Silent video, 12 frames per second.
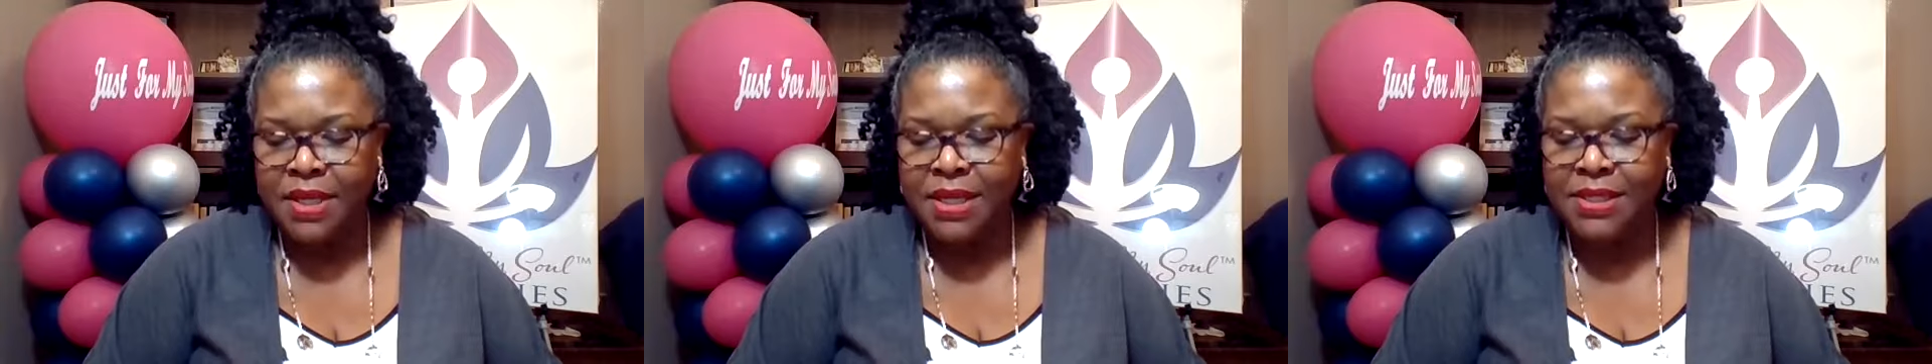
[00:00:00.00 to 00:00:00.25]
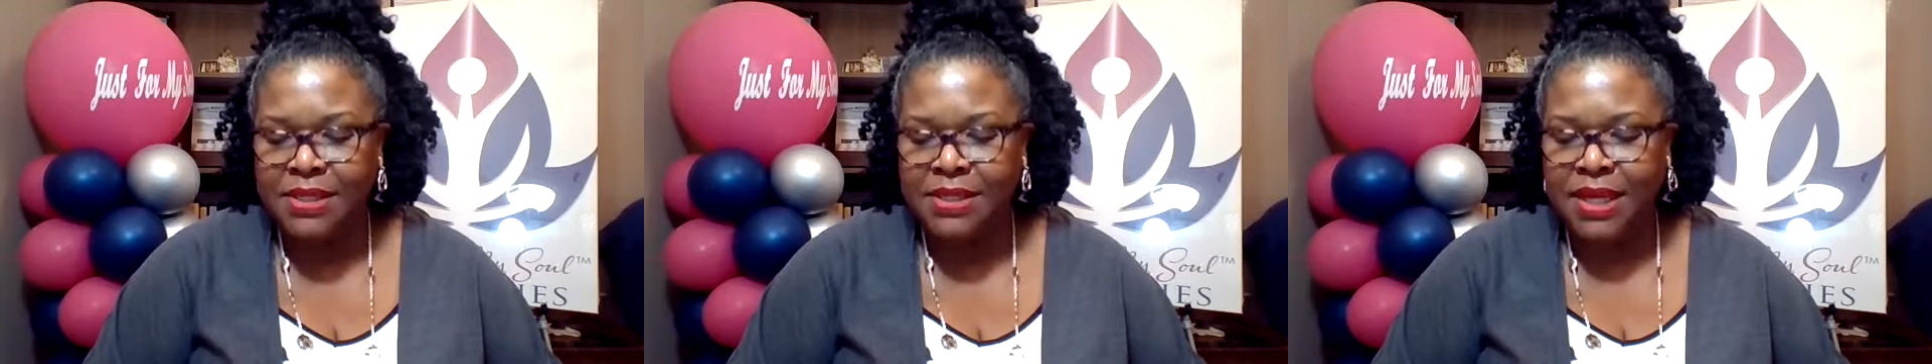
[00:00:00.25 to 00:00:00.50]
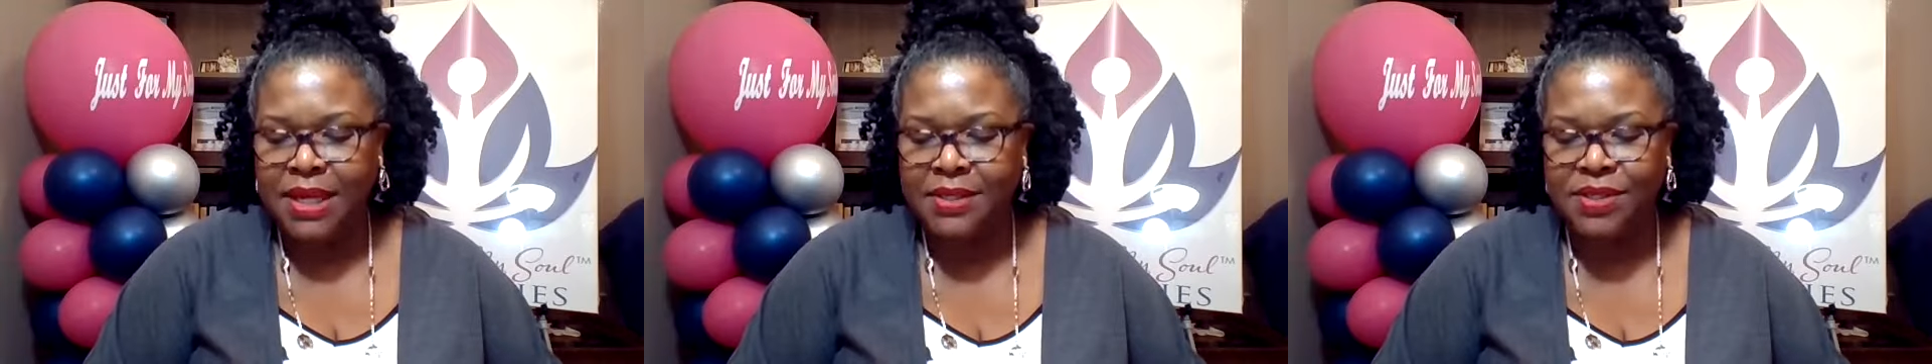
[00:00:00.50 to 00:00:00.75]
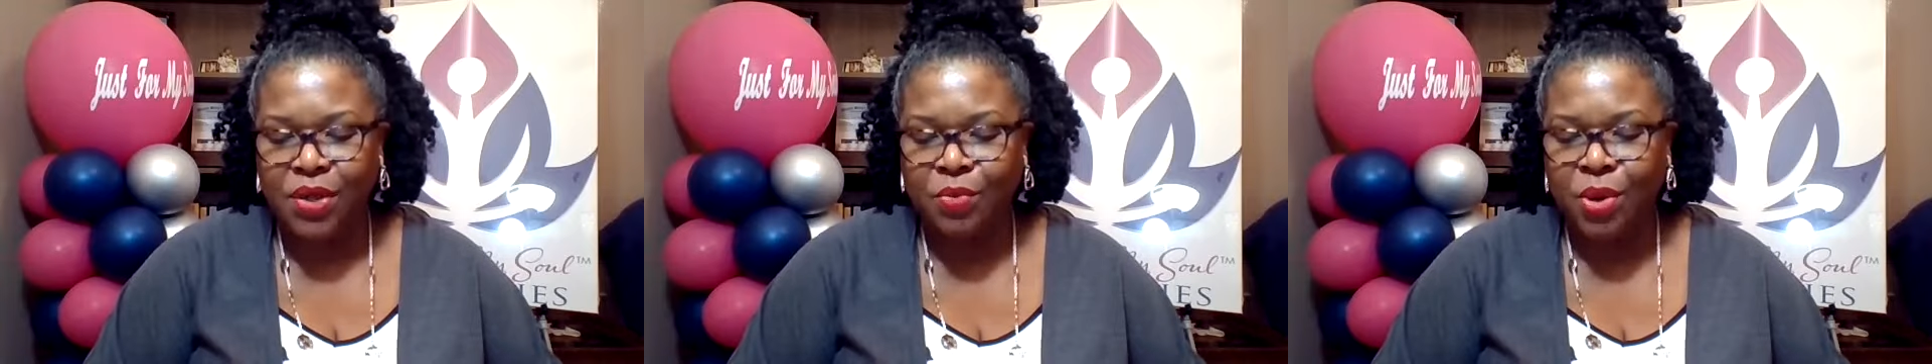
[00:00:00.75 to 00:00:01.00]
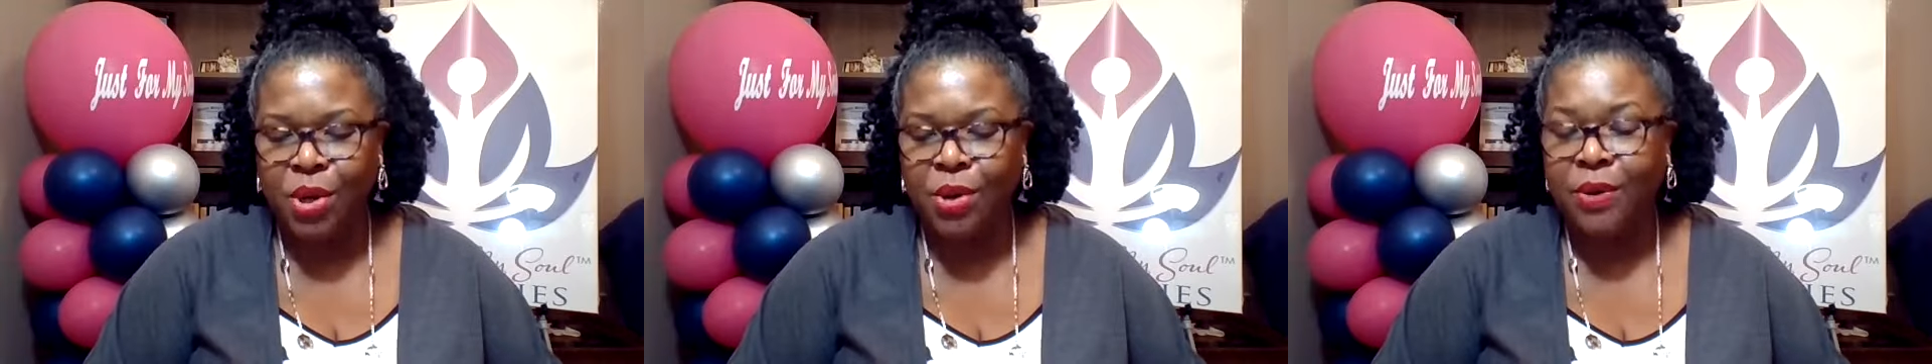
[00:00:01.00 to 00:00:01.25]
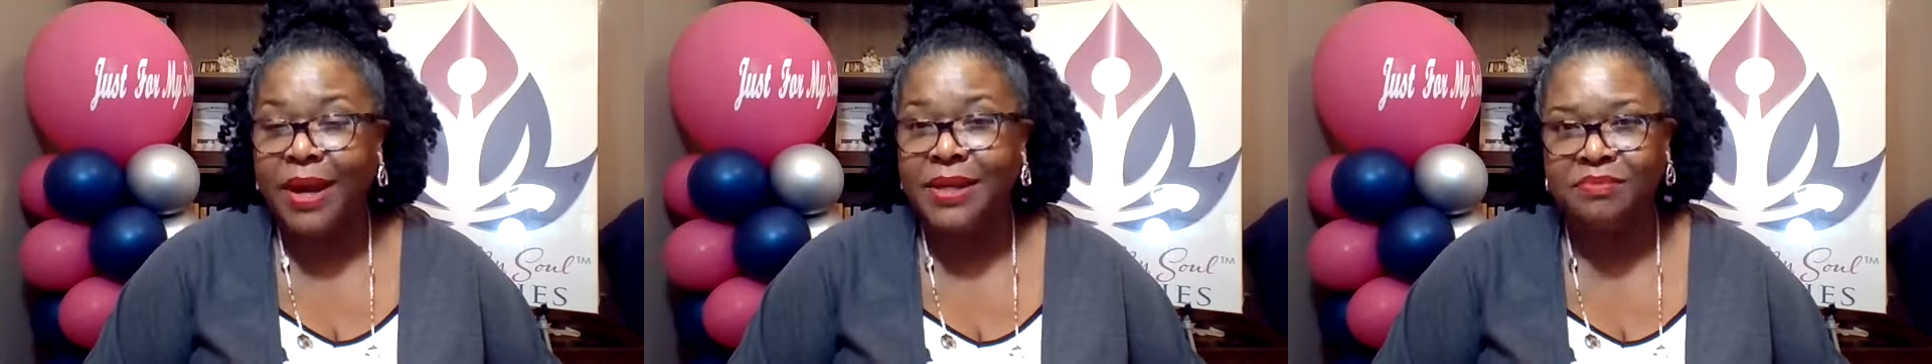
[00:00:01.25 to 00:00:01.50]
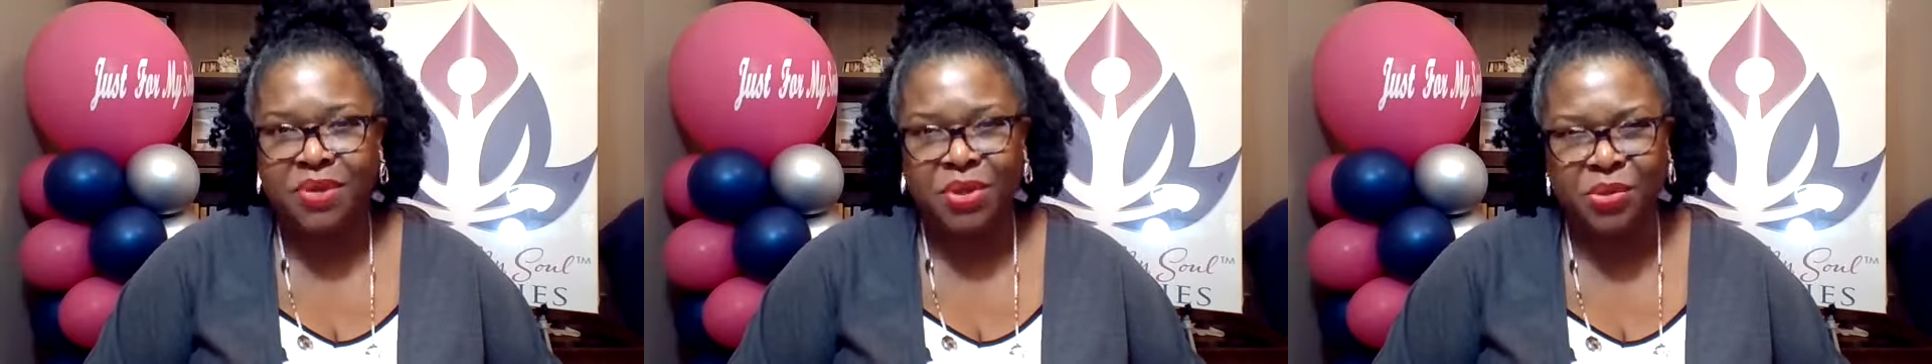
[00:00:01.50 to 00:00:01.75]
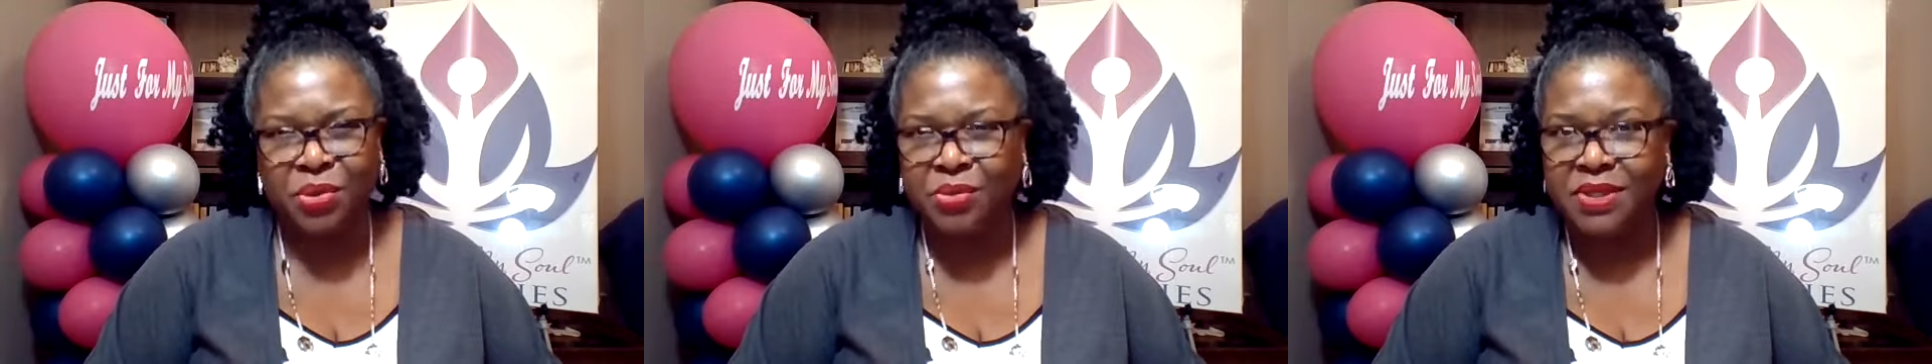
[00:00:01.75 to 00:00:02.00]
He says, the world has
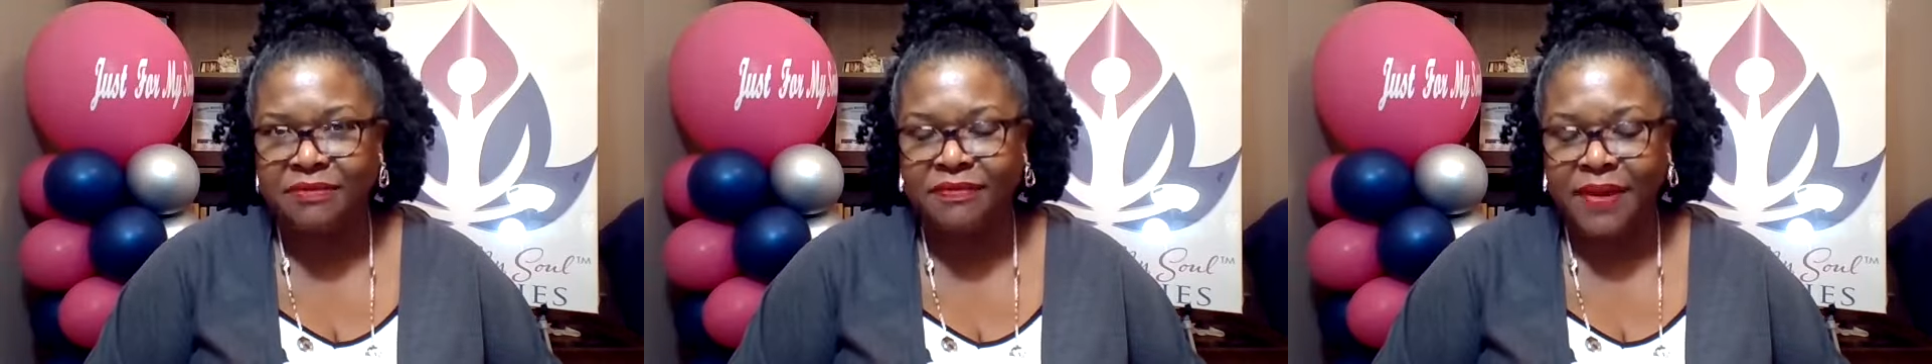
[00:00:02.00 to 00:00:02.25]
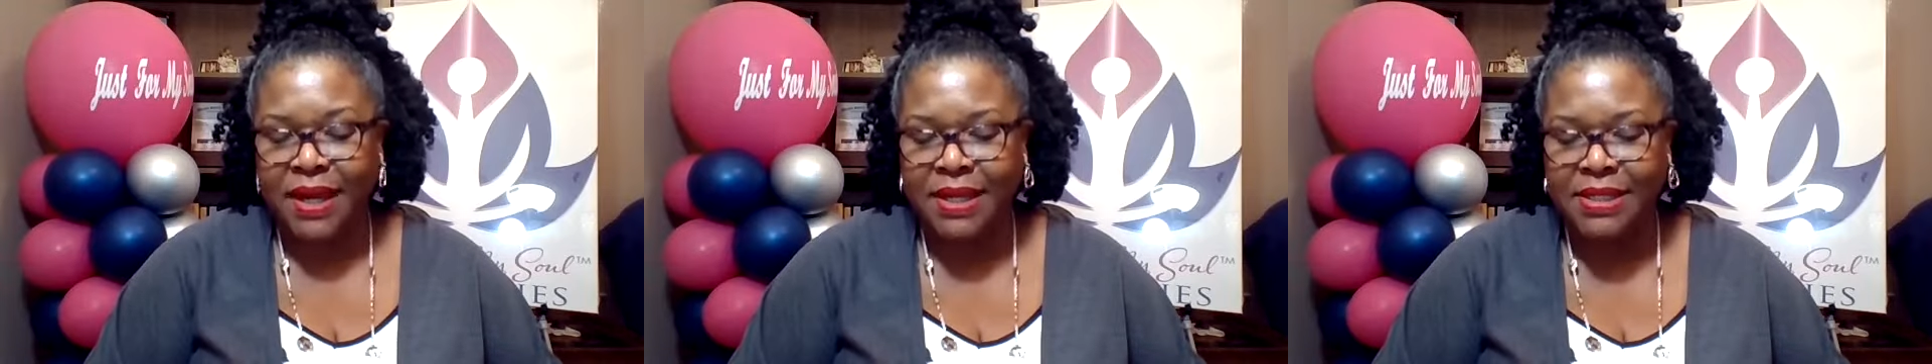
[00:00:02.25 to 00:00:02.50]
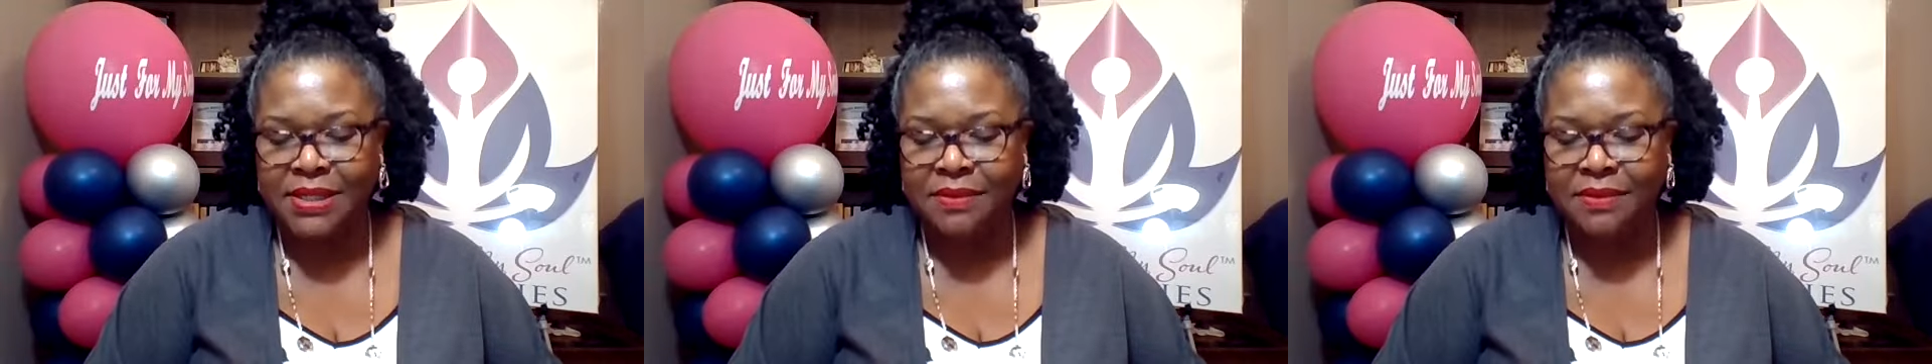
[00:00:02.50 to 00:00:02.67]
been crucified